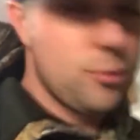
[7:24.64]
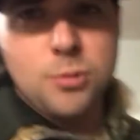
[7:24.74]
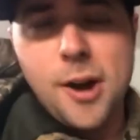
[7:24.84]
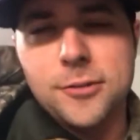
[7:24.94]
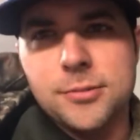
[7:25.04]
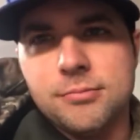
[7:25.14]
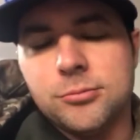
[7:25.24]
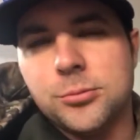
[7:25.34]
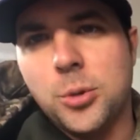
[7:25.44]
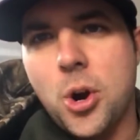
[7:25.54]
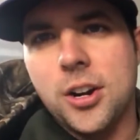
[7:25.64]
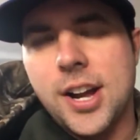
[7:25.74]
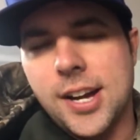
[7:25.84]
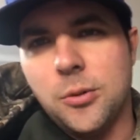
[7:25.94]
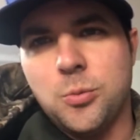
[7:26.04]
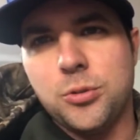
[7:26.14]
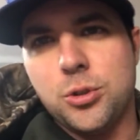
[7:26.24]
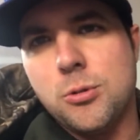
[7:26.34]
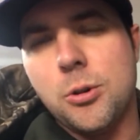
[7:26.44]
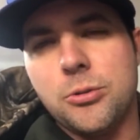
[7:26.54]
two of them were at
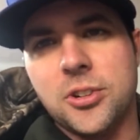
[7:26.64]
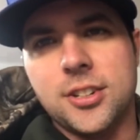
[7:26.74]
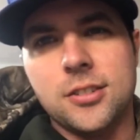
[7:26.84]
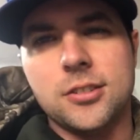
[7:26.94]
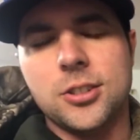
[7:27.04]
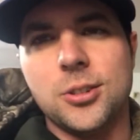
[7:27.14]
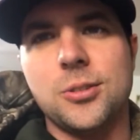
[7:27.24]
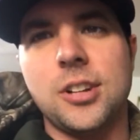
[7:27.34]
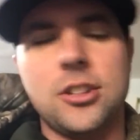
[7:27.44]
203. So I